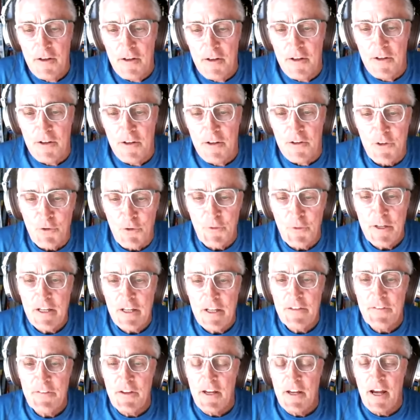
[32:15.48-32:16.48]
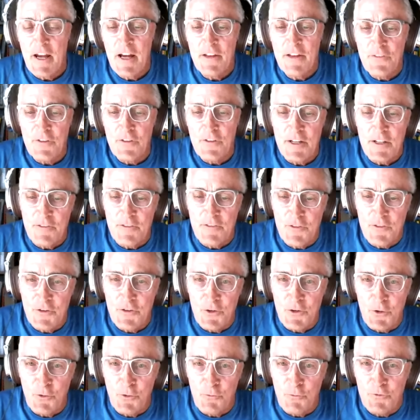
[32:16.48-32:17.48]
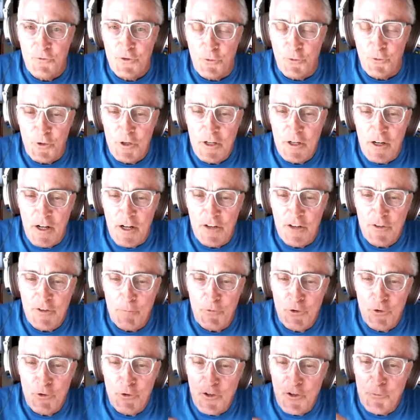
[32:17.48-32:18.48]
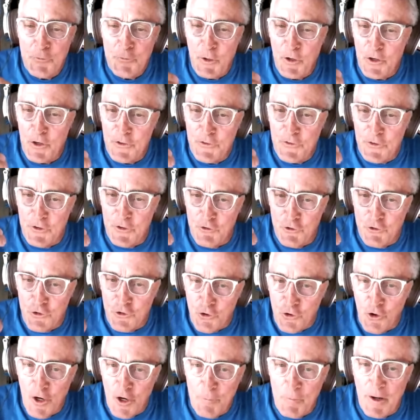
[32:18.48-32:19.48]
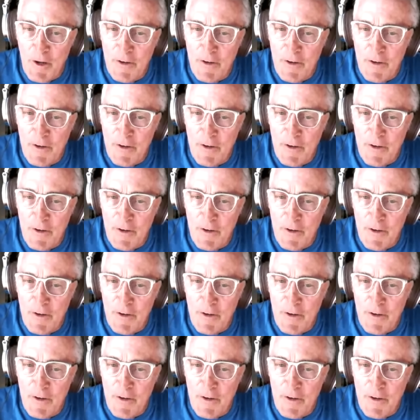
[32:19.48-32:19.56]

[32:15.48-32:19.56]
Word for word: So if we can get the athlete to to realize I'm doing this because enjoyment,